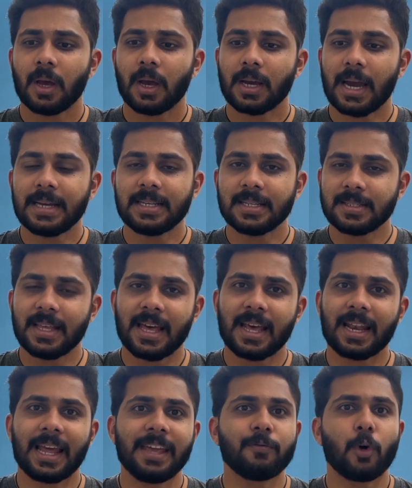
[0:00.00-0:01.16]
guys, it's their
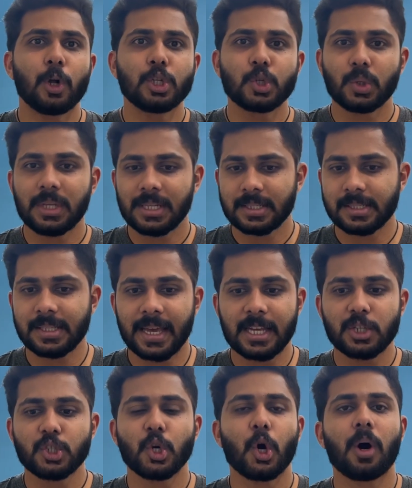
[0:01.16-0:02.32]
life also, their
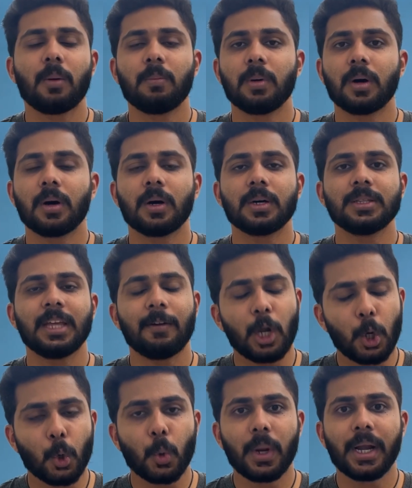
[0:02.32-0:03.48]
job. They will
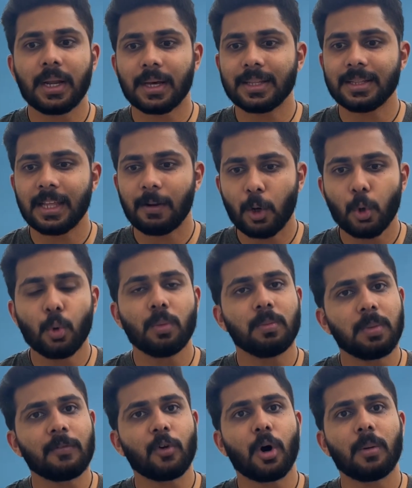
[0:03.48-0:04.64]
do it, they will
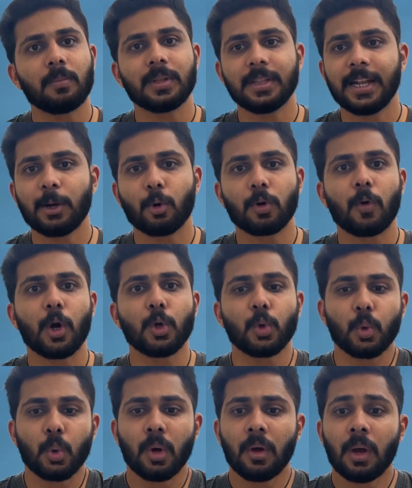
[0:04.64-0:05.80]
perform. They don't want
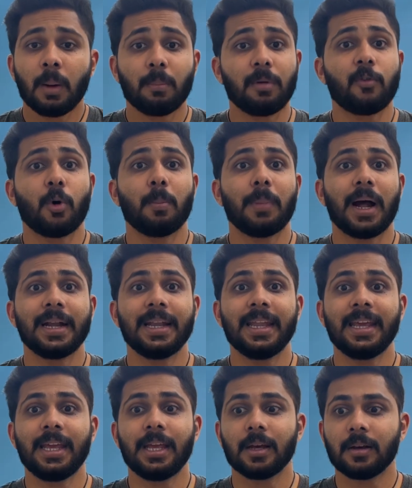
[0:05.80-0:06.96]
to perform
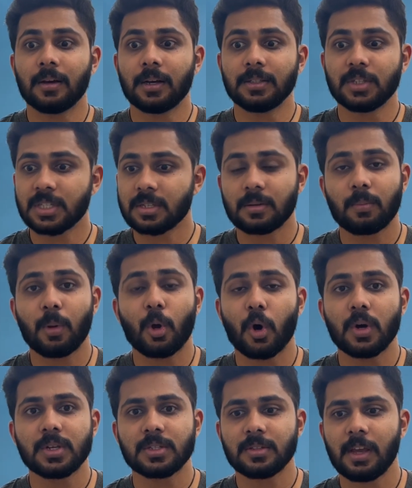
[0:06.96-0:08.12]
badly just
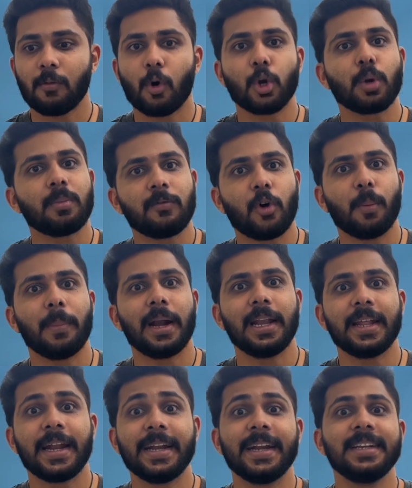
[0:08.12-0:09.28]
because they want to perform badly,
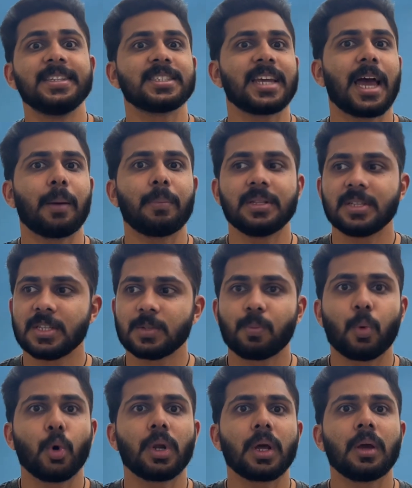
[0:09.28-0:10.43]
right? It just happens, it's
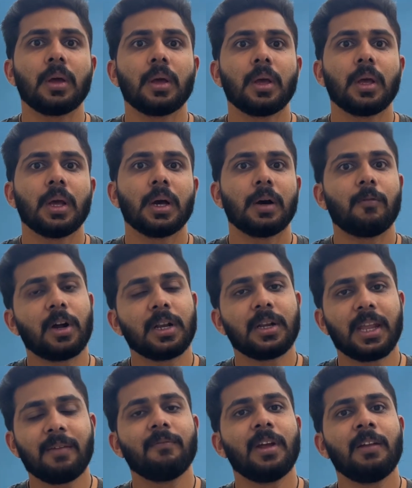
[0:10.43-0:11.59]
sport. One
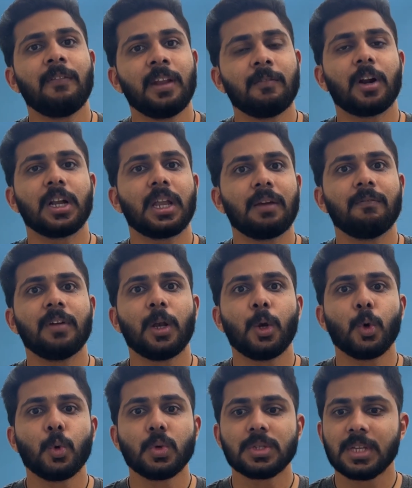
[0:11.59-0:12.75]
team will win, one team will
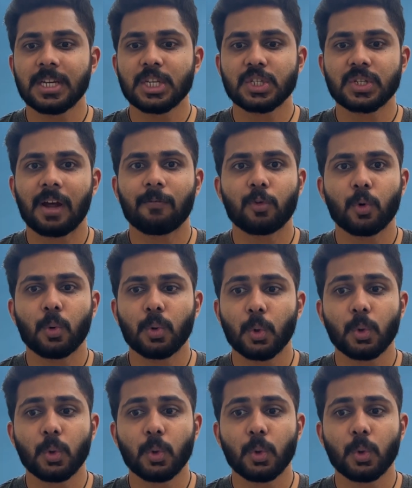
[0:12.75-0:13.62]
lose. They just have to